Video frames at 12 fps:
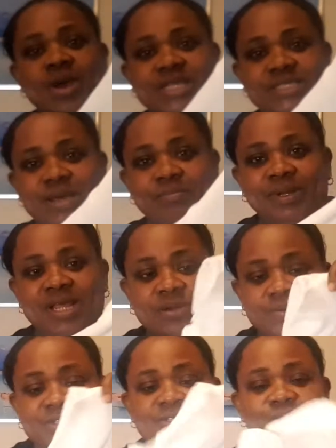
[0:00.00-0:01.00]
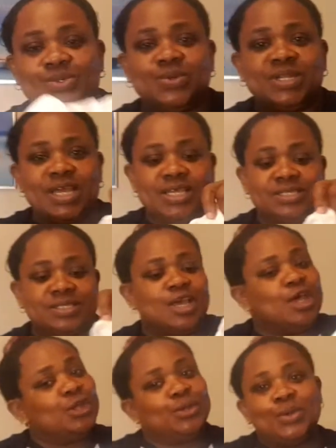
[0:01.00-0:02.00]
white and black, which is so nice.
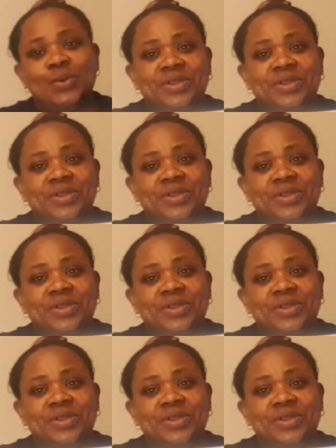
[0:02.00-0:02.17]
Don't